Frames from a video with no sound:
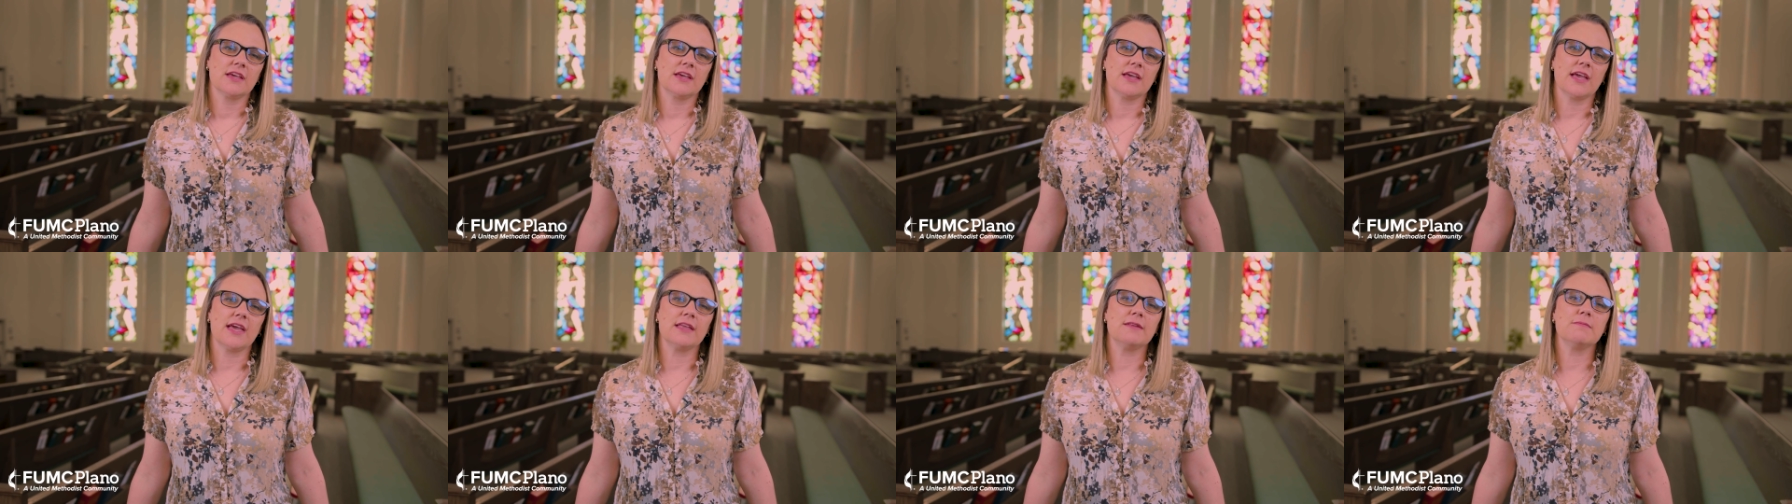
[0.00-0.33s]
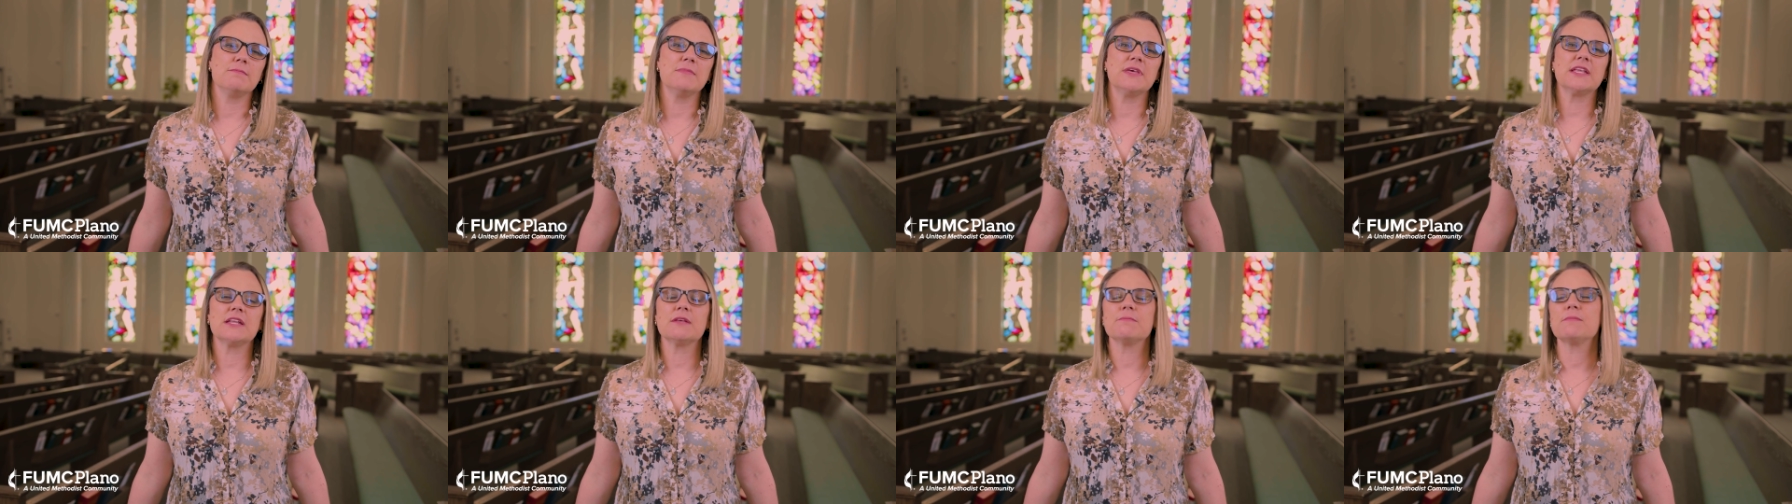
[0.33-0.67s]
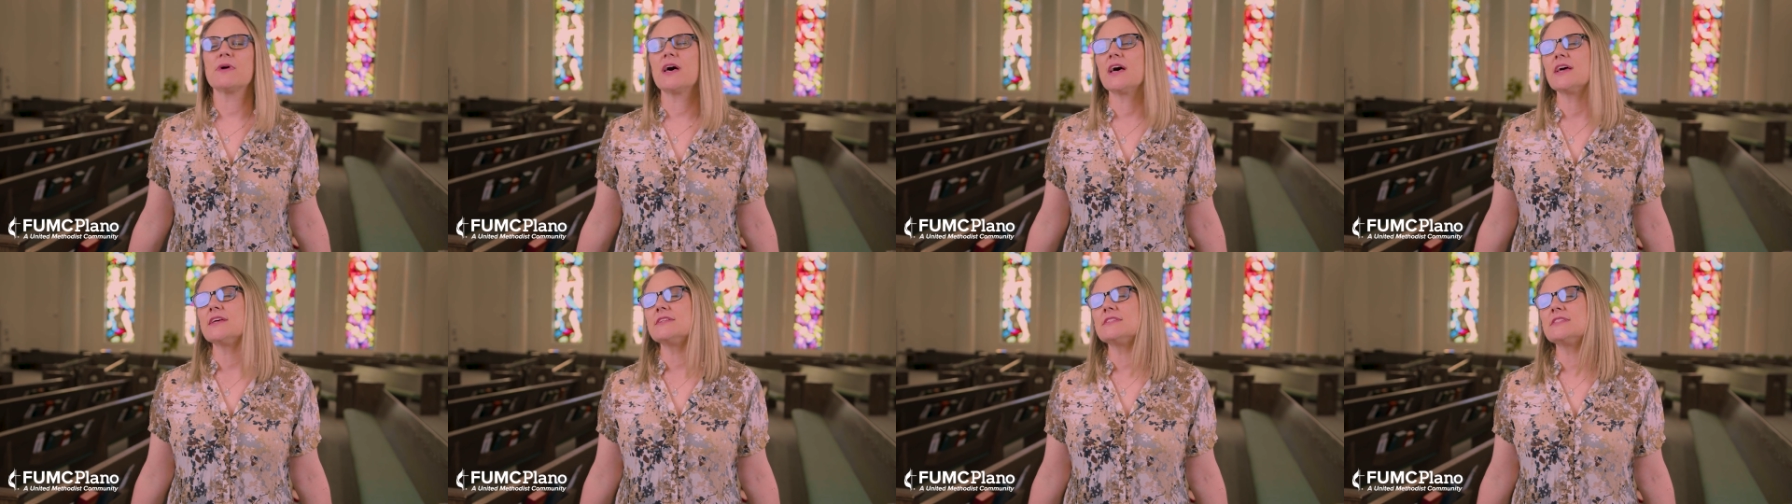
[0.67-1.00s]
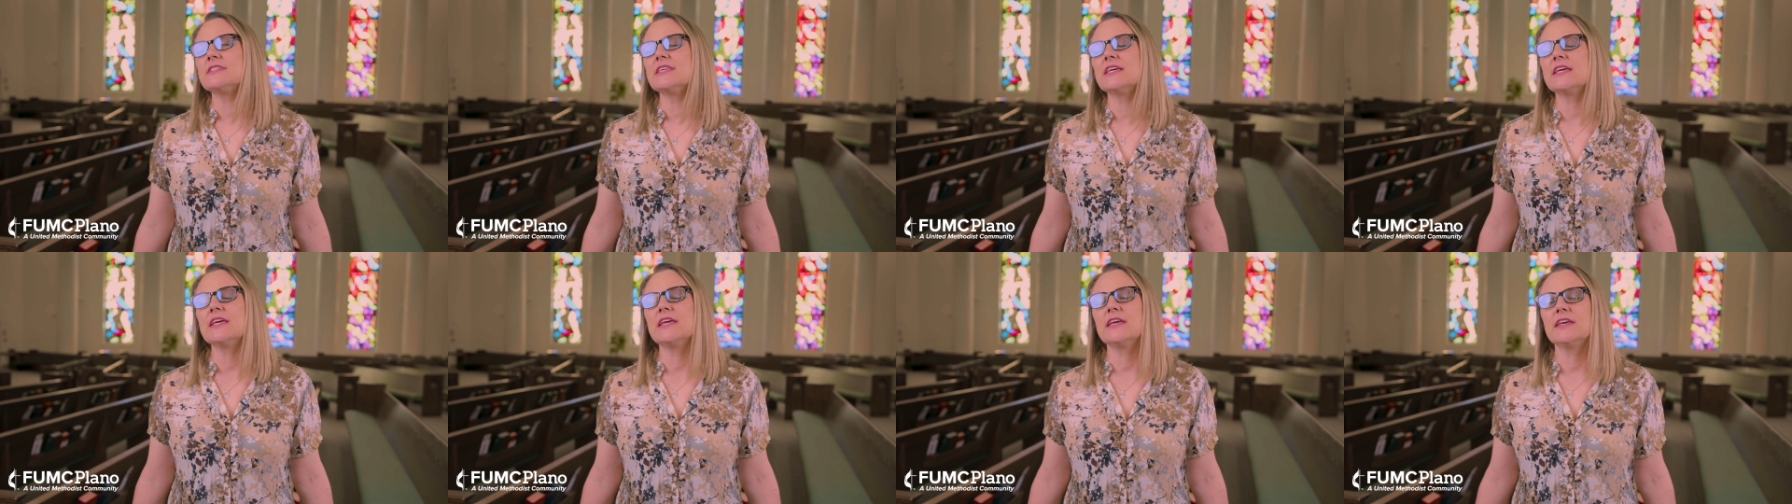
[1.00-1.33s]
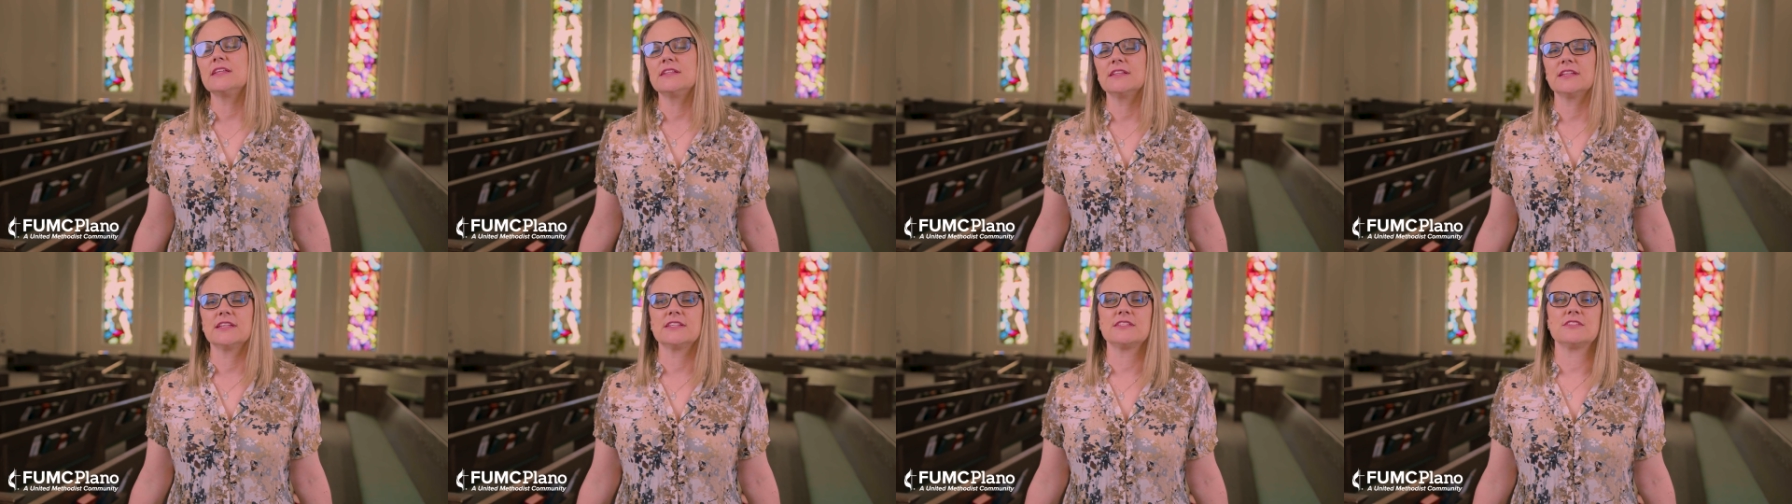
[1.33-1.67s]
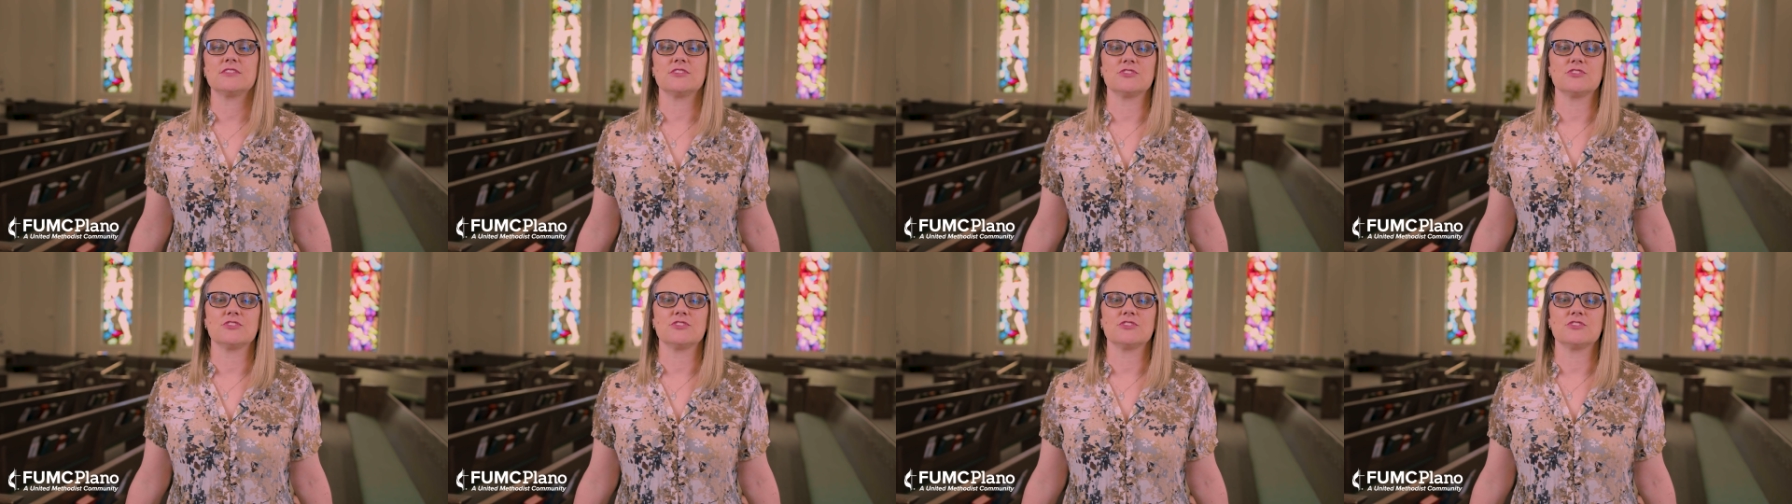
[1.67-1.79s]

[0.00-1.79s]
and minimize the endless